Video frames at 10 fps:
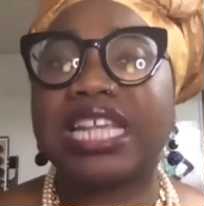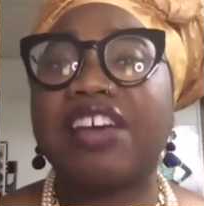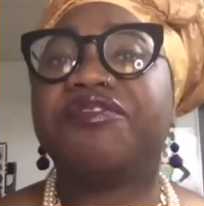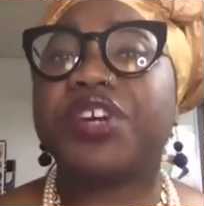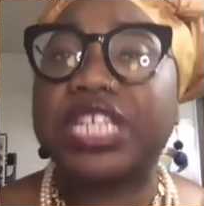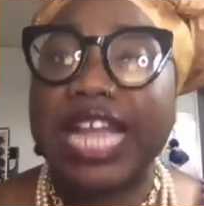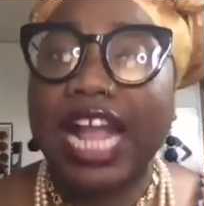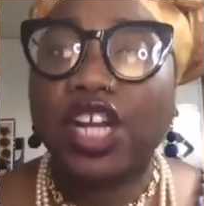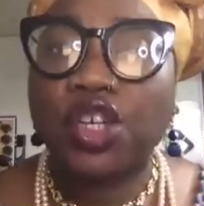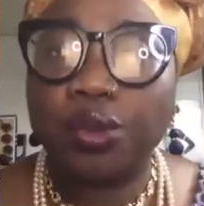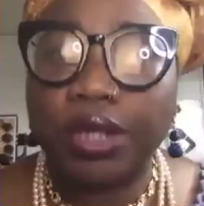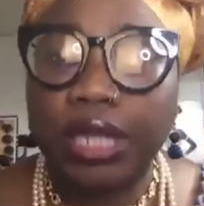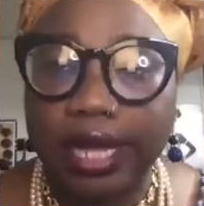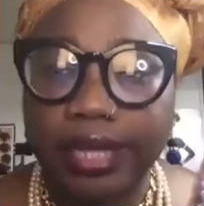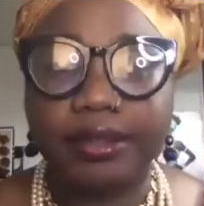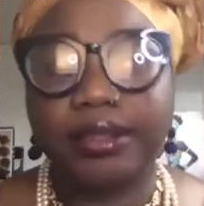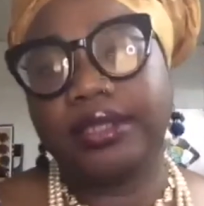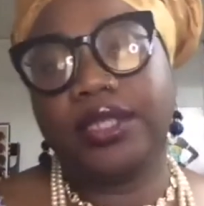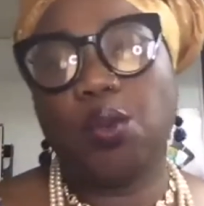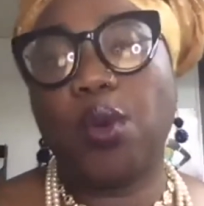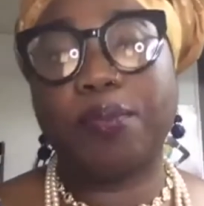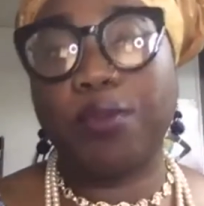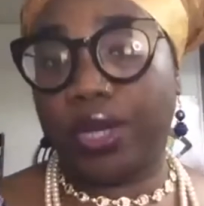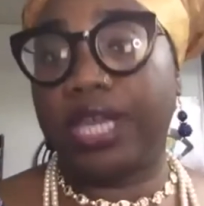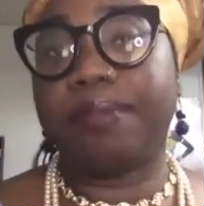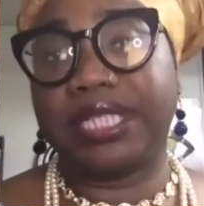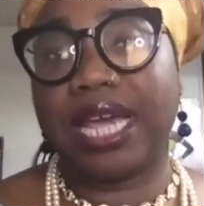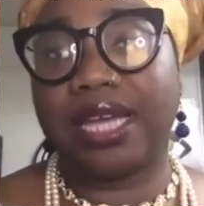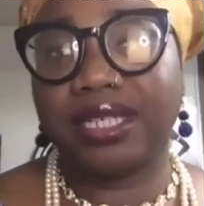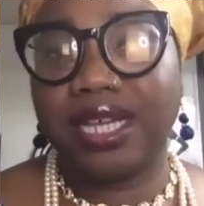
vernacular were prohibited.